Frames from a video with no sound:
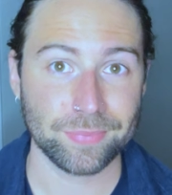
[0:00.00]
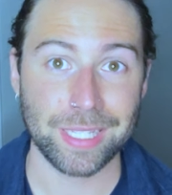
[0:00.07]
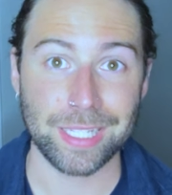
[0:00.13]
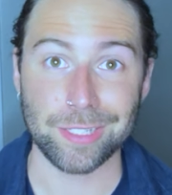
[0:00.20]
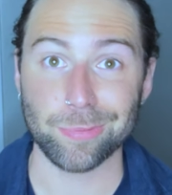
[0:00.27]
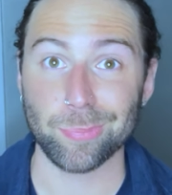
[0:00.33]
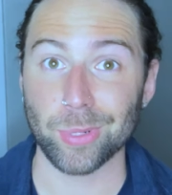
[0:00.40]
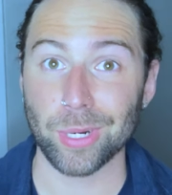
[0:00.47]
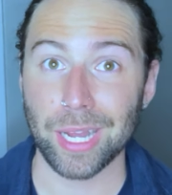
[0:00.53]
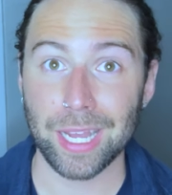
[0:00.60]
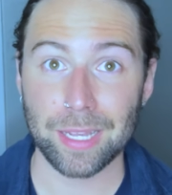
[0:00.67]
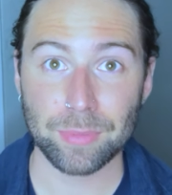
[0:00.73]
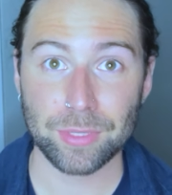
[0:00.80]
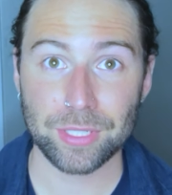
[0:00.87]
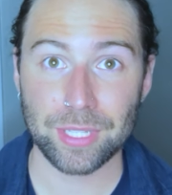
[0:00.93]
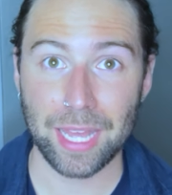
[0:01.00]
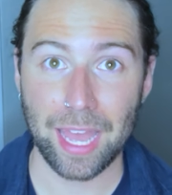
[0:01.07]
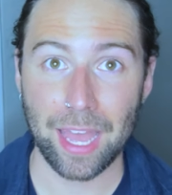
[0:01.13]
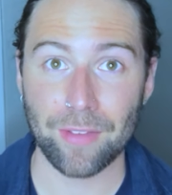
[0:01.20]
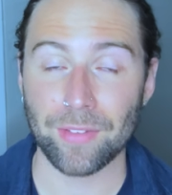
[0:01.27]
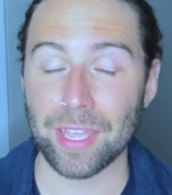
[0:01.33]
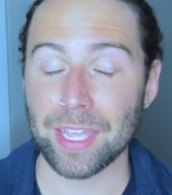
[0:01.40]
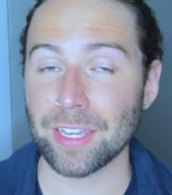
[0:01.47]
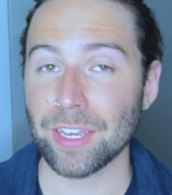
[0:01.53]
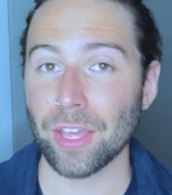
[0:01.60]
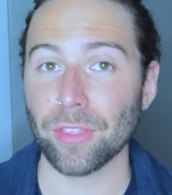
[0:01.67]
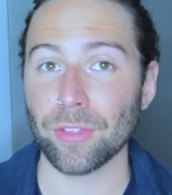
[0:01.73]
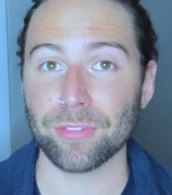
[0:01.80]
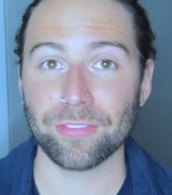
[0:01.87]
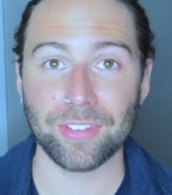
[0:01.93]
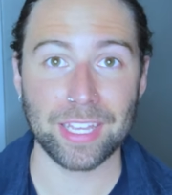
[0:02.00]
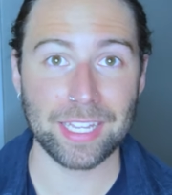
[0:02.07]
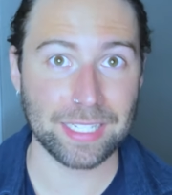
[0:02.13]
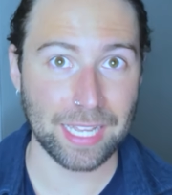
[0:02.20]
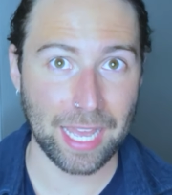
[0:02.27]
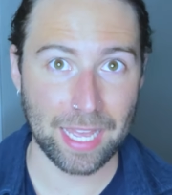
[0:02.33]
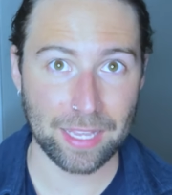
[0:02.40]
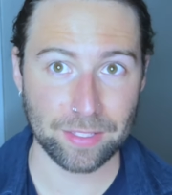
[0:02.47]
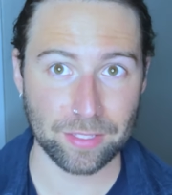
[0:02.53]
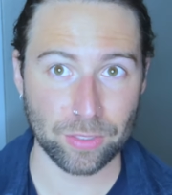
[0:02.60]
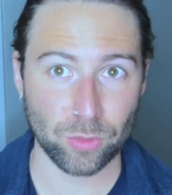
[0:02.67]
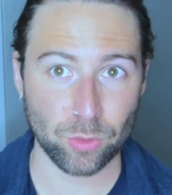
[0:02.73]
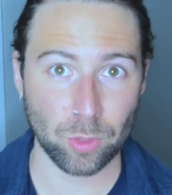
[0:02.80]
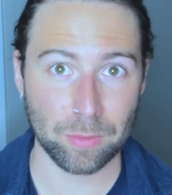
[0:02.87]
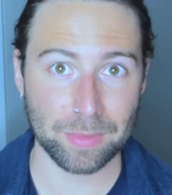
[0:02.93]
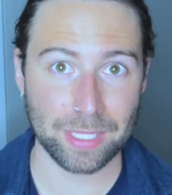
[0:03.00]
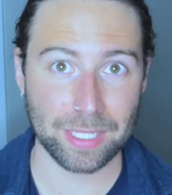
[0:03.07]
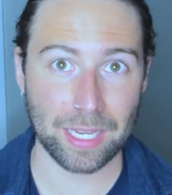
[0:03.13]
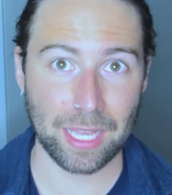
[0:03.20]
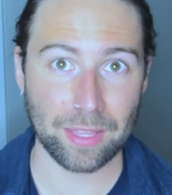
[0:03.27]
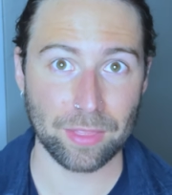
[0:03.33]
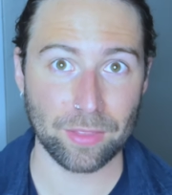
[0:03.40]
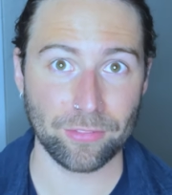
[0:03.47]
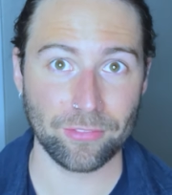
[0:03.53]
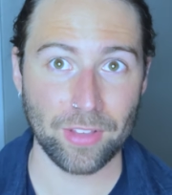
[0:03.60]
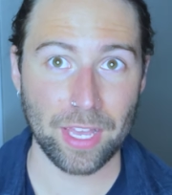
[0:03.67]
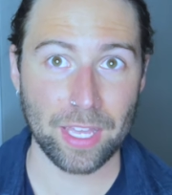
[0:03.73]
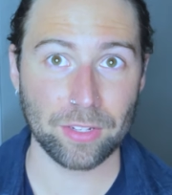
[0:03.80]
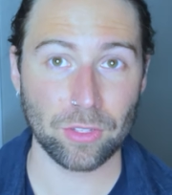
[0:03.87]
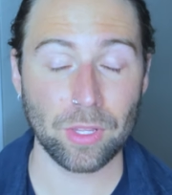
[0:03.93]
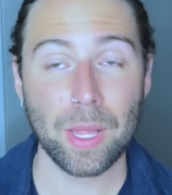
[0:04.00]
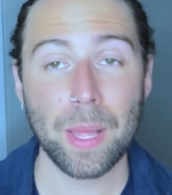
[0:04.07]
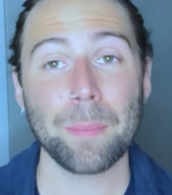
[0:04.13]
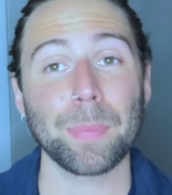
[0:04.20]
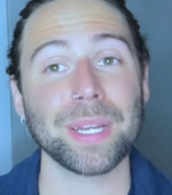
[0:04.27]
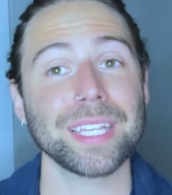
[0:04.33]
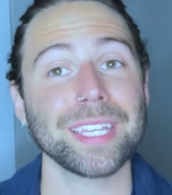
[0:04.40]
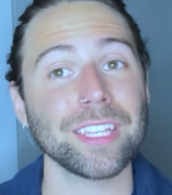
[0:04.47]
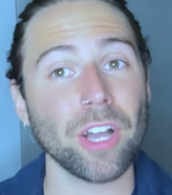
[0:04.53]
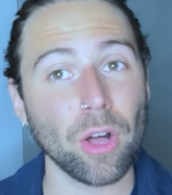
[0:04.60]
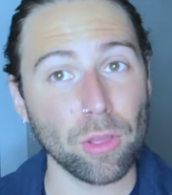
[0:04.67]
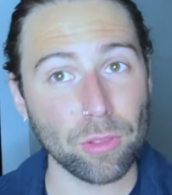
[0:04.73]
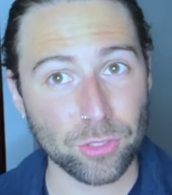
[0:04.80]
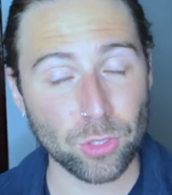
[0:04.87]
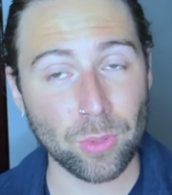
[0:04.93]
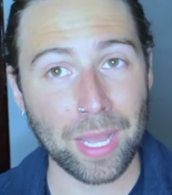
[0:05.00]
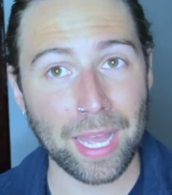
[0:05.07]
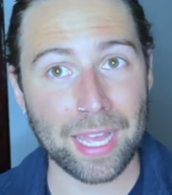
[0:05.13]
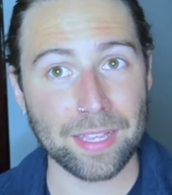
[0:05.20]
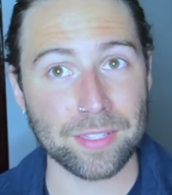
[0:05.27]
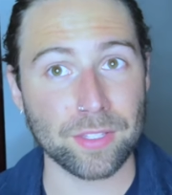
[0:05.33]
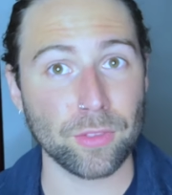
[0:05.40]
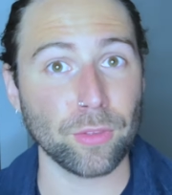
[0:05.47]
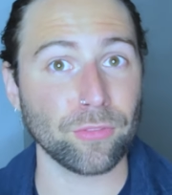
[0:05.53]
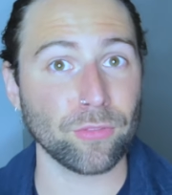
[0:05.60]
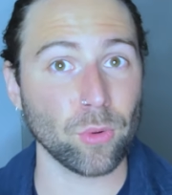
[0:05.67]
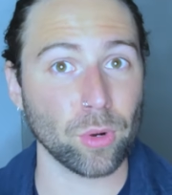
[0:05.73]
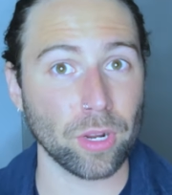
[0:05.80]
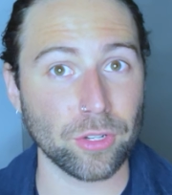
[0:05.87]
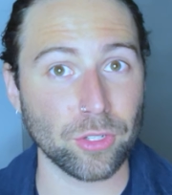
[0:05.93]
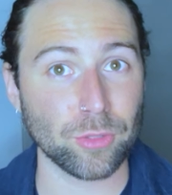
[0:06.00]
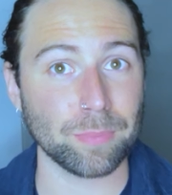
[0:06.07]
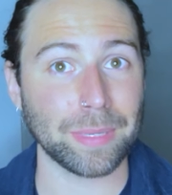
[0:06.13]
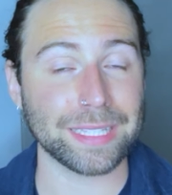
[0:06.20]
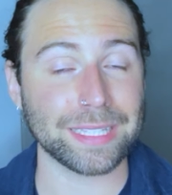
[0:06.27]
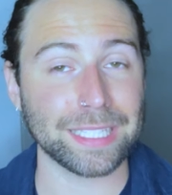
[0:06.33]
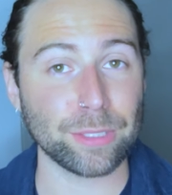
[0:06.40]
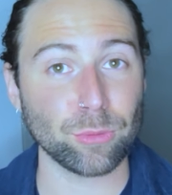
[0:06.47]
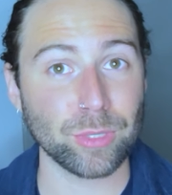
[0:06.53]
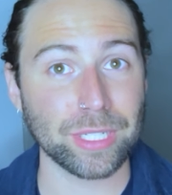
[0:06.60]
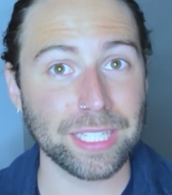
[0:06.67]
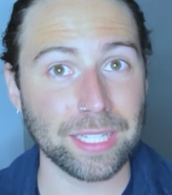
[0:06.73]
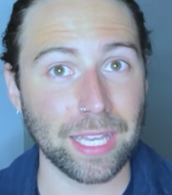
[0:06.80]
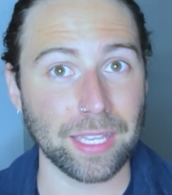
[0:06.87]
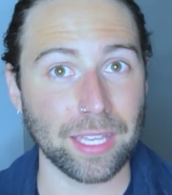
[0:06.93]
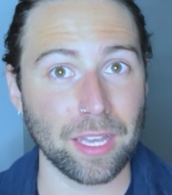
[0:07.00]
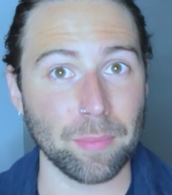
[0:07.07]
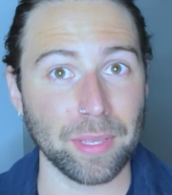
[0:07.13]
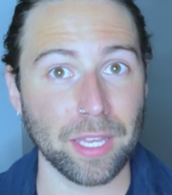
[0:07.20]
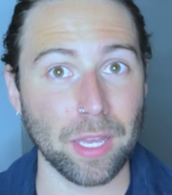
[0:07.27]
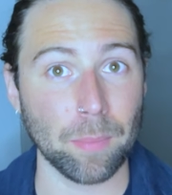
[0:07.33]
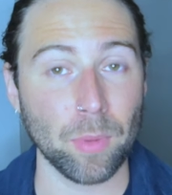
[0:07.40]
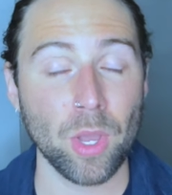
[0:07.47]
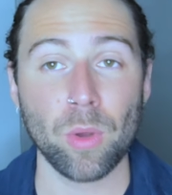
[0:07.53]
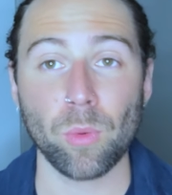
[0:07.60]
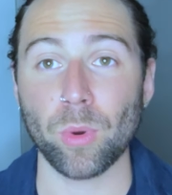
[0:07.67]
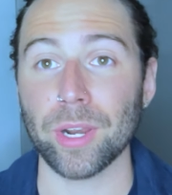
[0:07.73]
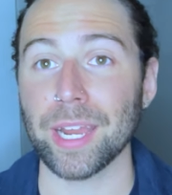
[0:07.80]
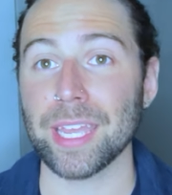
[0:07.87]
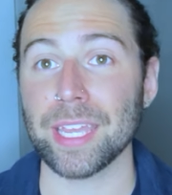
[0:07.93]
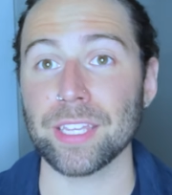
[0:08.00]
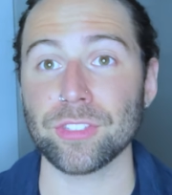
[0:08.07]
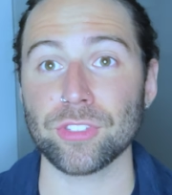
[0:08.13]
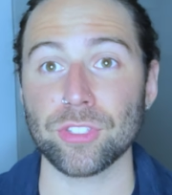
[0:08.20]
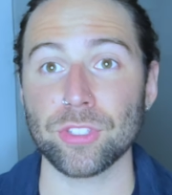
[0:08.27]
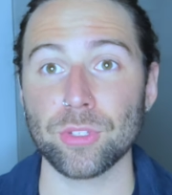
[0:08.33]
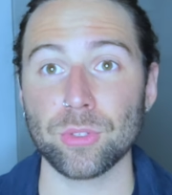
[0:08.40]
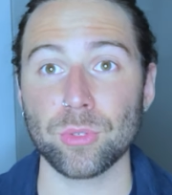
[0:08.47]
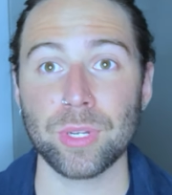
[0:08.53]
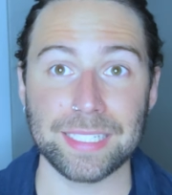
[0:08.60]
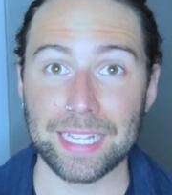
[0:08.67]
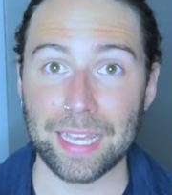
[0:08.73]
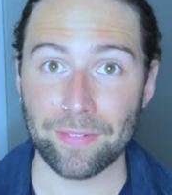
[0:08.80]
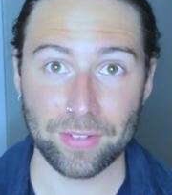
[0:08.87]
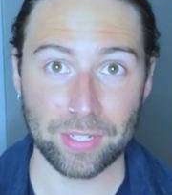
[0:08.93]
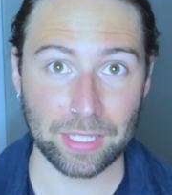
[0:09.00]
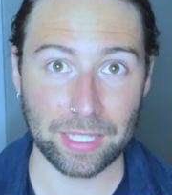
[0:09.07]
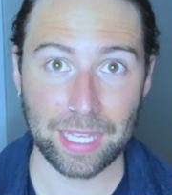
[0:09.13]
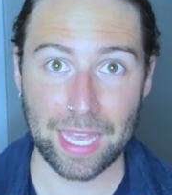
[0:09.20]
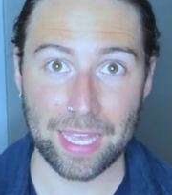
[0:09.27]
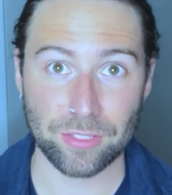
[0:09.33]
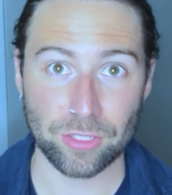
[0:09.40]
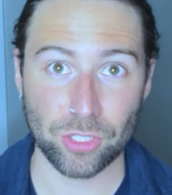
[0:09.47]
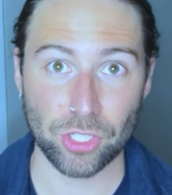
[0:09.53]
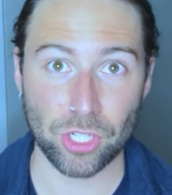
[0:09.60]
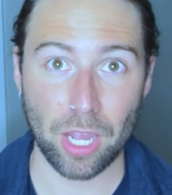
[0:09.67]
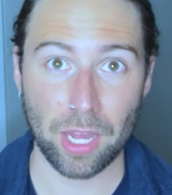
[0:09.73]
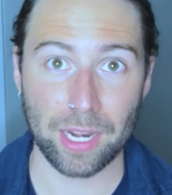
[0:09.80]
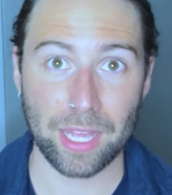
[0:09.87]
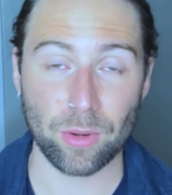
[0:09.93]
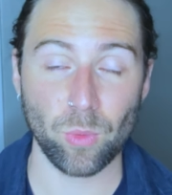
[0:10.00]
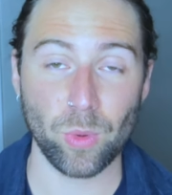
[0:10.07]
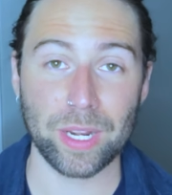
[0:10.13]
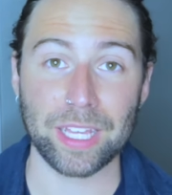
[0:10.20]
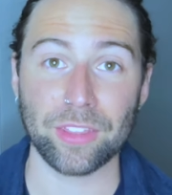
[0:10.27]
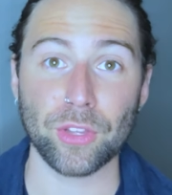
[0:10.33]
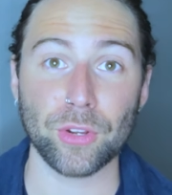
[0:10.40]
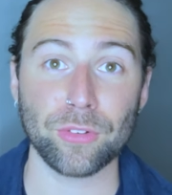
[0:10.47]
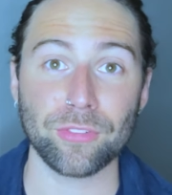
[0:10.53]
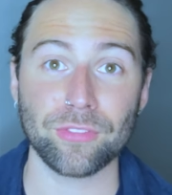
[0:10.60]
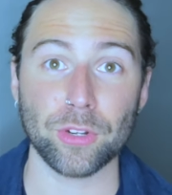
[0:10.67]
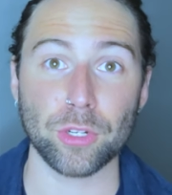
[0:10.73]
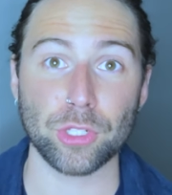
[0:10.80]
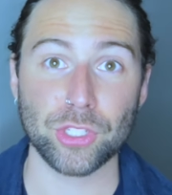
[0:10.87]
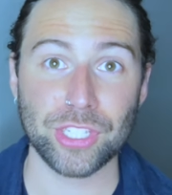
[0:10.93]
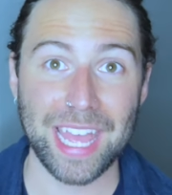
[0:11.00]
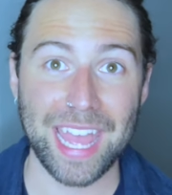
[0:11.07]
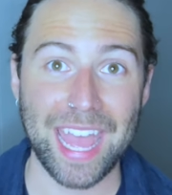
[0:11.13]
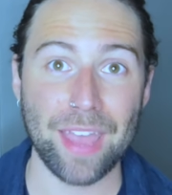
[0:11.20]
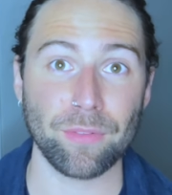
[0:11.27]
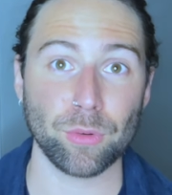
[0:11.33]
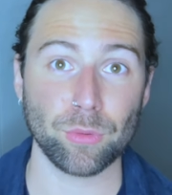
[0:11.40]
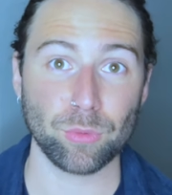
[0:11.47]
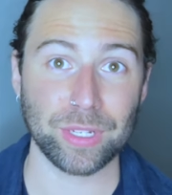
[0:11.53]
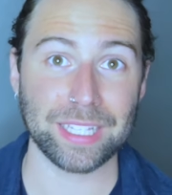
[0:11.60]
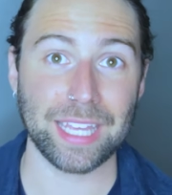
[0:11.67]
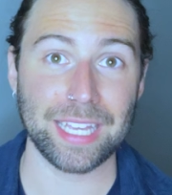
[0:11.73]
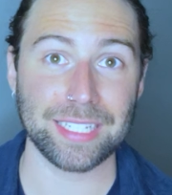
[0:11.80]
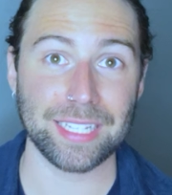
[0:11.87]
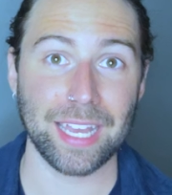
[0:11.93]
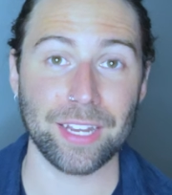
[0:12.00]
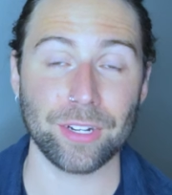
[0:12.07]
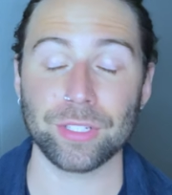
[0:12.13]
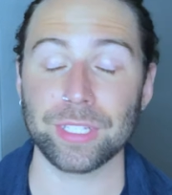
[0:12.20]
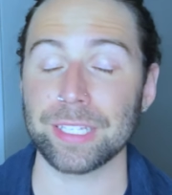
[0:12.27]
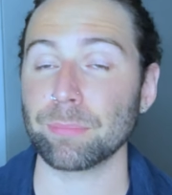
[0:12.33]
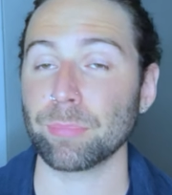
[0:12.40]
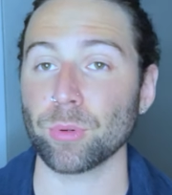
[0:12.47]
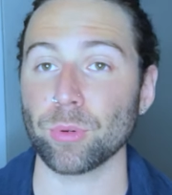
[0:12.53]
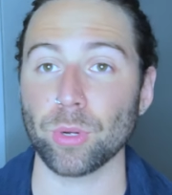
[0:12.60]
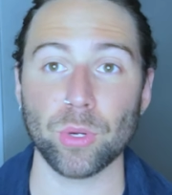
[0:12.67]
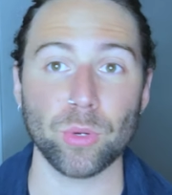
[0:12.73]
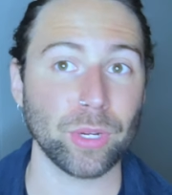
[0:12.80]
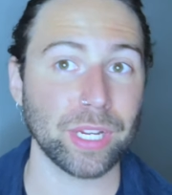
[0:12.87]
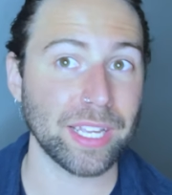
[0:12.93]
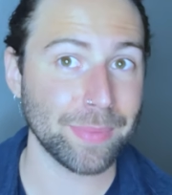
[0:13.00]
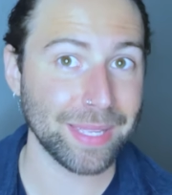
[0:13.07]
He's primed to have another fantastic swim tonight in the final, but he also has the 400 medley relay coming up, where ASU definitely has a shot at winning their first ever relay title in program